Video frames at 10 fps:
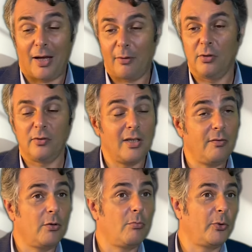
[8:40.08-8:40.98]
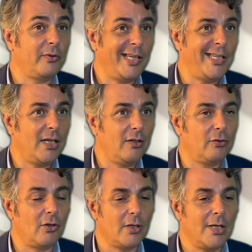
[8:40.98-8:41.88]
I would say even more decades
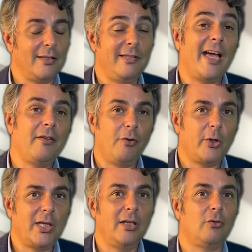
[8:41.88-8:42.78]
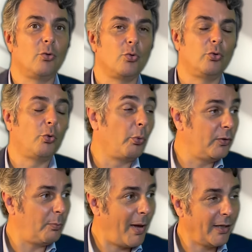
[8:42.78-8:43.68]
the advocate to
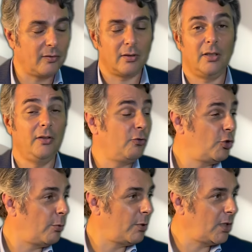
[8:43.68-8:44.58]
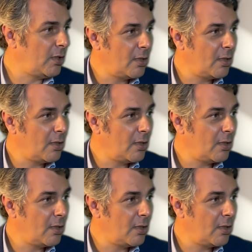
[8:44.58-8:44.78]
respect is Germany.